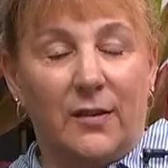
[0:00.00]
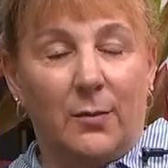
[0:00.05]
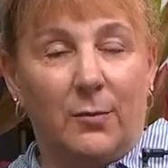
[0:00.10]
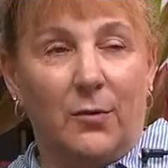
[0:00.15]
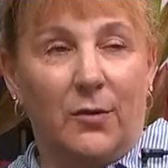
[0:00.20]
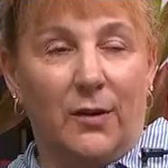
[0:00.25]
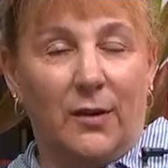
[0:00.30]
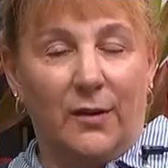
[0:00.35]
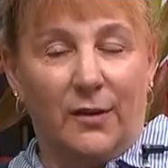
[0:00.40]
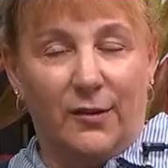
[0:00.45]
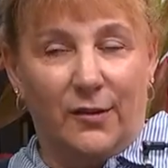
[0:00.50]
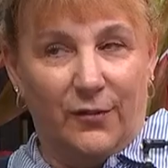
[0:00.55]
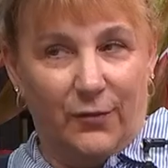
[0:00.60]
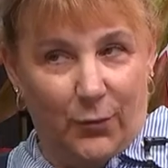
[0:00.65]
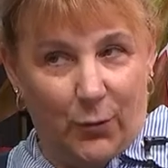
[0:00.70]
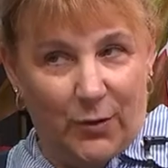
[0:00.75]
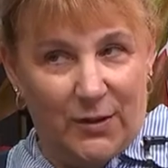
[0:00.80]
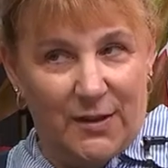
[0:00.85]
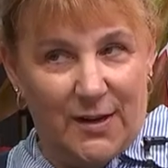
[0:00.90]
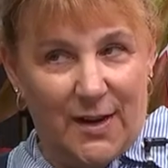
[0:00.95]
number is
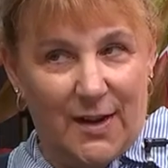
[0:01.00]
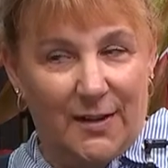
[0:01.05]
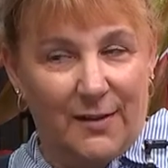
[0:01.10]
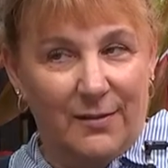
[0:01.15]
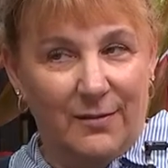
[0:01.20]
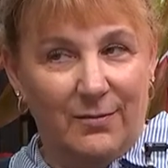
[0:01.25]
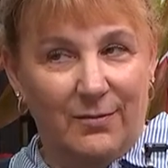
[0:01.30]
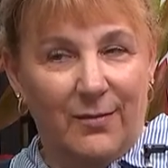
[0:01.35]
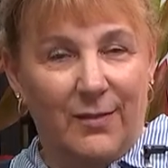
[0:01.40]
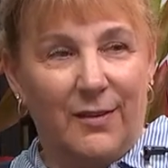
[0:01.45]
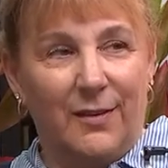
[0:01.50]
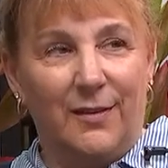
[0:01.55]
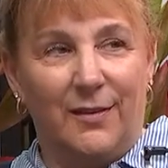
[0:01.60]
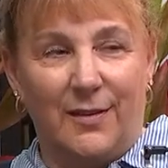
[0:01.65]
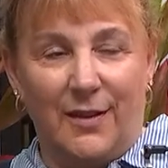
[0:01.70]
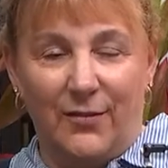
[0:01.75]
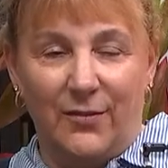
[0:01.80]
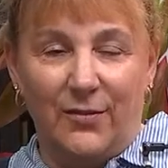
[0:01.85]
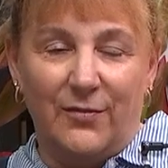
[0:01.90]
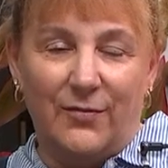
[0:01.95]
410
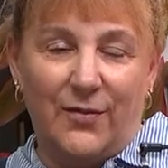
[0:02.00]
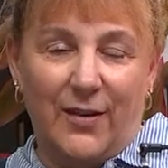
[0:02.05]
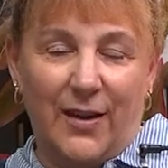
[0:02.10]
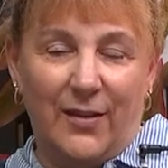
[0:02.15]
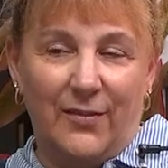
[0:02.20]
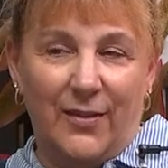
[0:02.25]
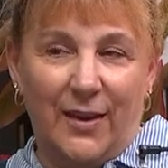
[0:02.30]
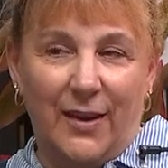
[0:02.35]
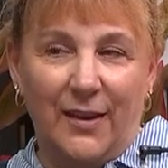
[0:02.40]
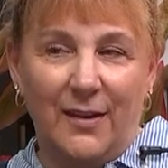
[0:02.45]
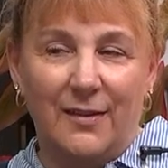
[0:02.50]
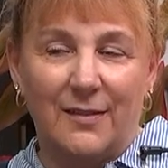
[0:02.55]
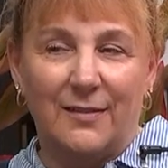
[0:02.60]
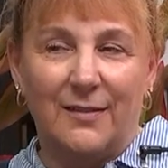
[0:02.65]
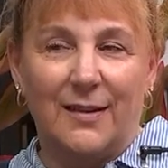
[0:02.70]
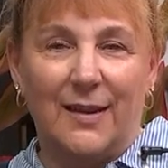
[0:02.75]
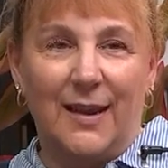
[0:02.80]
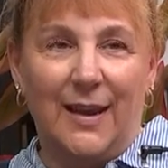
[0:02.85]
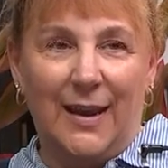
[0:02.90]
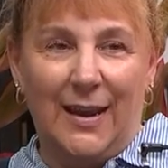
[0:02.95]
758
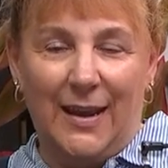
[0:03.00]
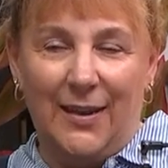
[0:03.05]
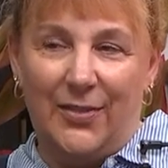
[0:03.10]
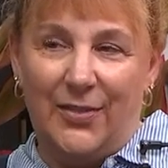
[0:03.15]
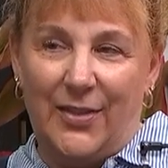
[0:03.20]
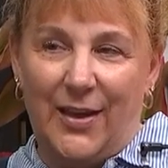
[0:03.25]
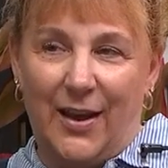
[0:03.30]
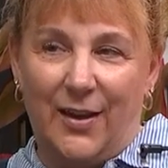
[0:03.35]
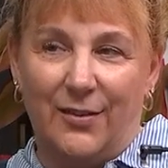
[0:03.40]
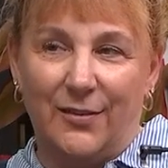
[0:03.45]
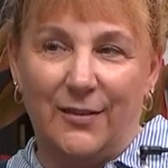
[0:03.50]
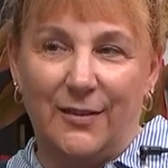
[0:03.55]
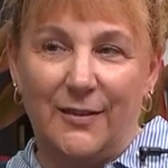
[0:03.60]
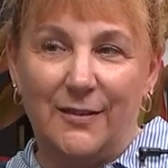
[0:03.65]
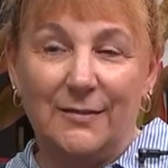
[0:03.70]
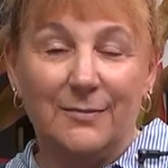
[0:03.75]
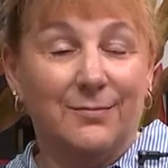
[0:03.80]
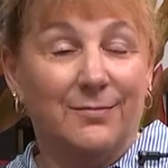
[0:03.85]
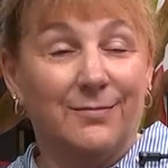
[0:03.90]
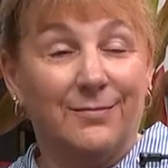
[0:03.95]

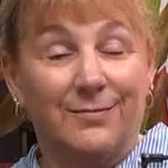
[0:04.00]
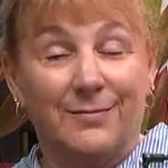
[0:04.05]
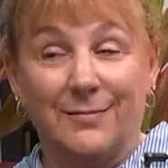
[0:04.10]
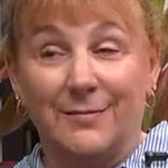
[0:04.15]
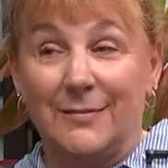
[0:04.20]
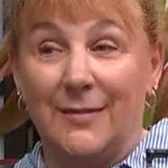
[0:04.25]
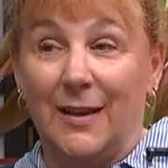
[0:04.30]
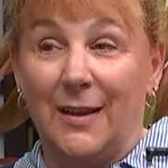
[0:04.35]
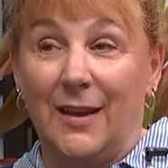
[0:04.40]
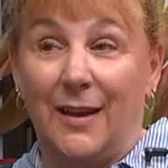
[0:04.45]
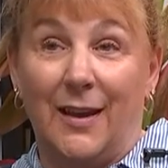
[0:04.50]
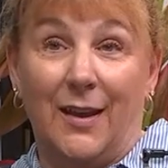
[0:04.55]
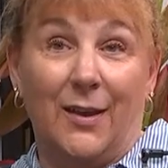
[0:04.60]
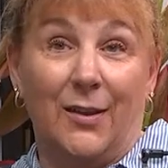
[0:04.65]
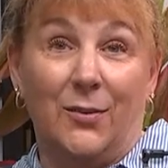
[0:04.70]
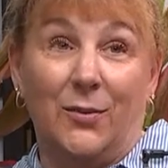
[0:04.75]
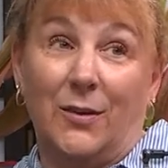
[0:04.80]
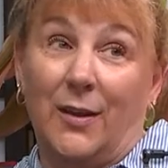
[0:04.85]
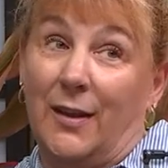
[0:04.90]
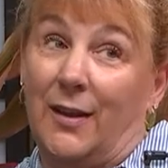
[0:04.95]
8000.
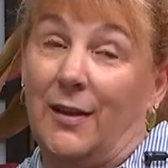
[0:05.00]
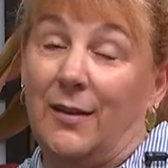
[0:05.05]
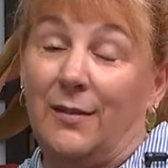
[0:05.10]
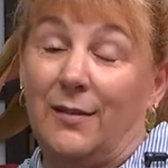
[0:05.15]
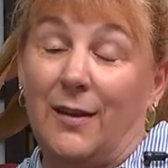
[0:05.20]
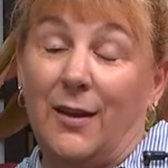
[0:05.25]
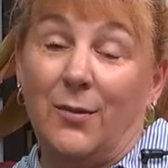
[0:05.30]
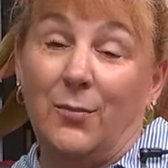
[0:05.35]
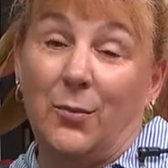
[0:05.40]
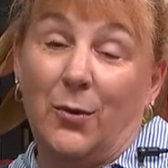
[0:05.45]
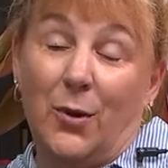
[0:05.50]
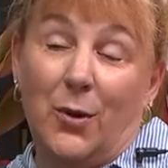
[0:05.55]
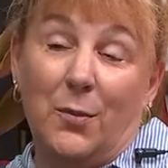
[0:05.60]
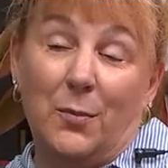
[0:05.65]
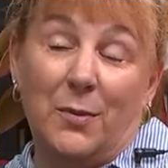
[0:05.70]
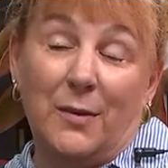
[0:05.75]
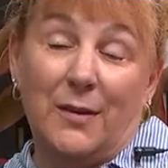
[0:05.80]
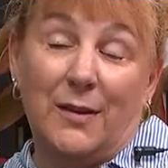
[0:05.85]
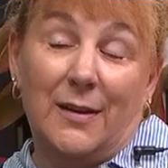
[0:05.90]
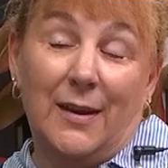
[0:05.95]
And like I said, we're
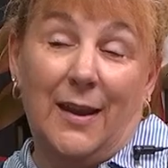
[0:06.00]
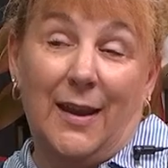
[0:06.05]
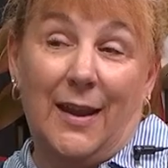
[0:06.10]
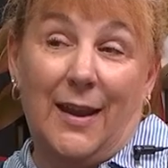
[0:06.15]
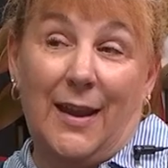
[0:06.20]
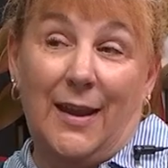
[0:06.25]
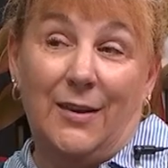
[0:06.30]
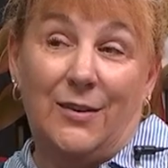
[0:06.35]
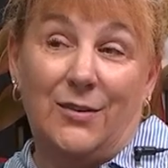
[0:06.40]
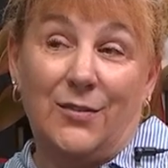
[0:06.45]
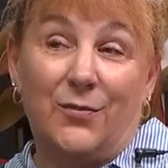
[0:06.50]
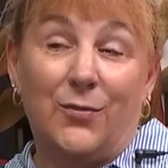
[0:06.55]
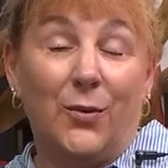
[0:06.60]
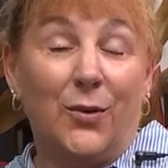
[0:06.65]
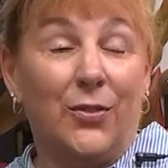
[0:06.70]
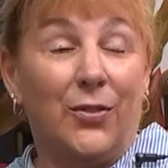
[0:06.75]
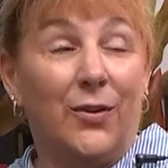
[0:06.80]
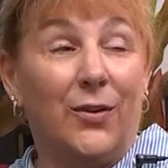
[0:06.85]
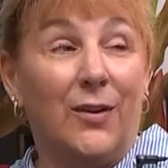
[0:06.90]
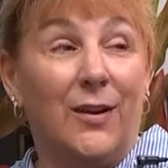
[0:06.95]
open 8 to
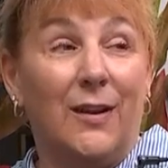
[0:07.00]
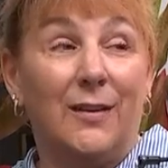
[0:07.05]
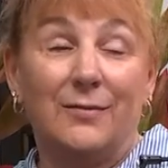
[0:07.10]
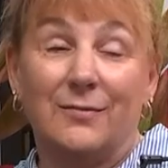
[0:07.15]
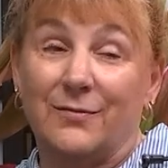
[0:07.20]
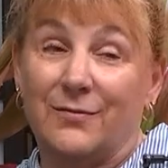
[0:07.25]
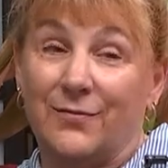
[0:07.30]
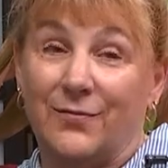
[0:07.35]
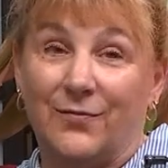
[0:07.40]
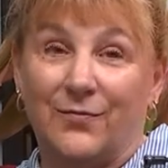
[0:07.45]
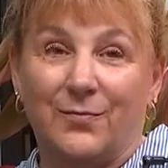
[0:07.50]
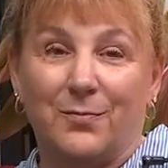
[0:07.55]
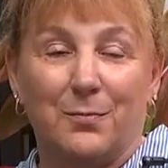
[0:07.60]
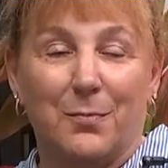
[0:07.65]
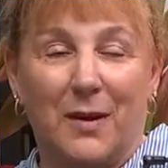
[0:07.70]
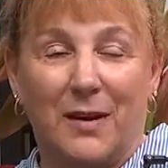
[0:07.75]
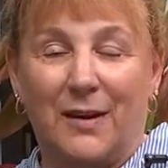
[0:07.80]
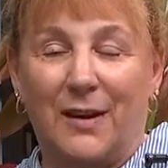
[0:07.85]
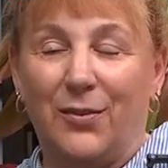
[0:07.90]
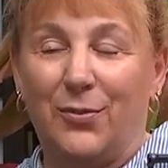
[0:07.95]
4.30,
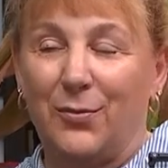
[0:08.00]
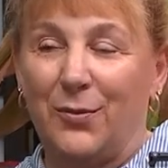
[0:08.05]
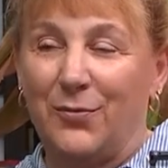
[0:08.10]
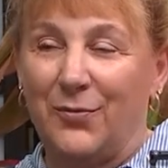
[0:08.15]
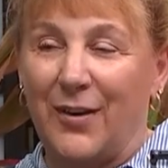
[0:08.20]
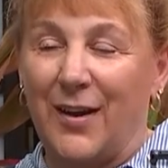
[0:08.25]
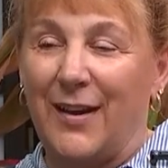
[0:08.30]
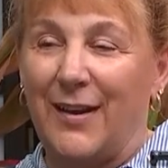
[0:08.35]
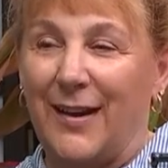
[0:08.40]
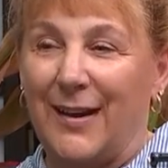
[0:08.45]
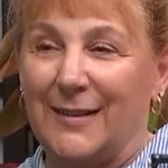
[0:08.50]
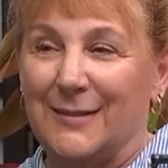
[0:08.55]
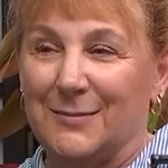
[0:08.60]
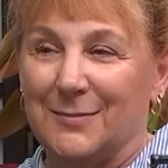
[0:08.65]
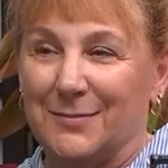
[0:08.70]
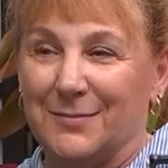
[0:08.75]
Monday through Friday.